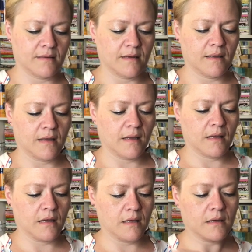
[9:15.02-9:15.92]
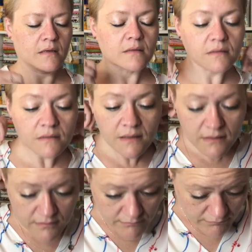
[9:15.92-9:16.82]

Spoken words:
Nothing is said.